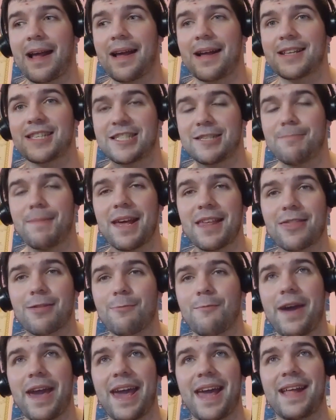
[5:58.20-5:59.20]
Smith
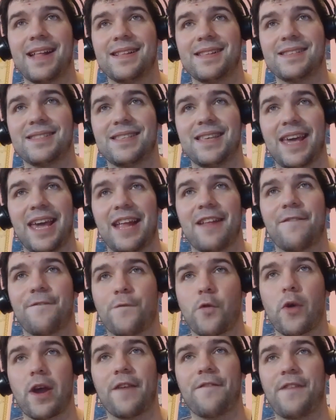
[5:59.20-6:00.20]
wins in
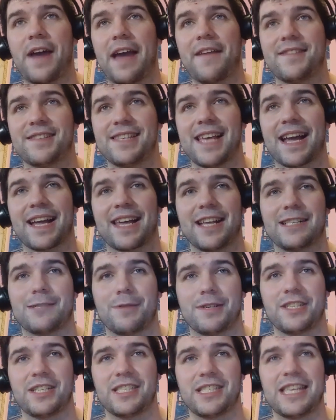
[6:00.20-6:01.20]
45 seconds,
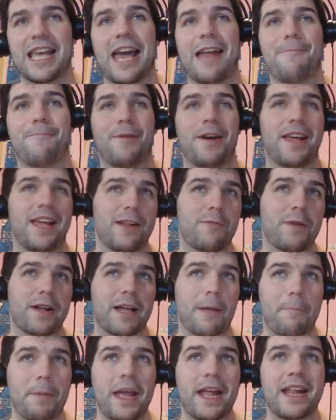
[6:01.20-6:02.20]
which he said, but in
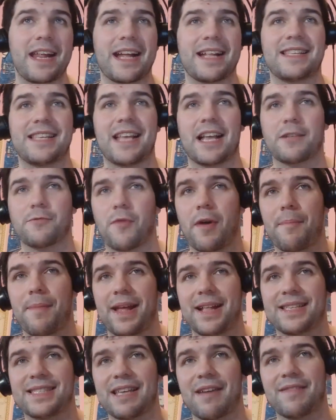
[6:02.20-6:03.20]
Wikipedia it says one
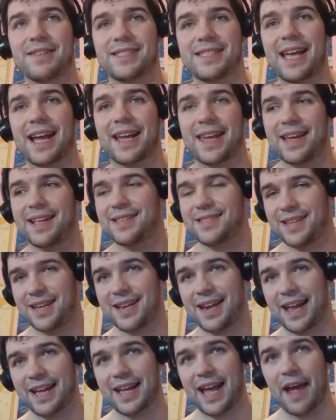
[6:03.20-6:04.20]
minute, seven seconds, and
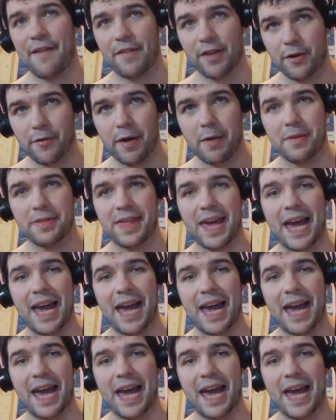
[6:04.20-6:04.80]
I kind of agree with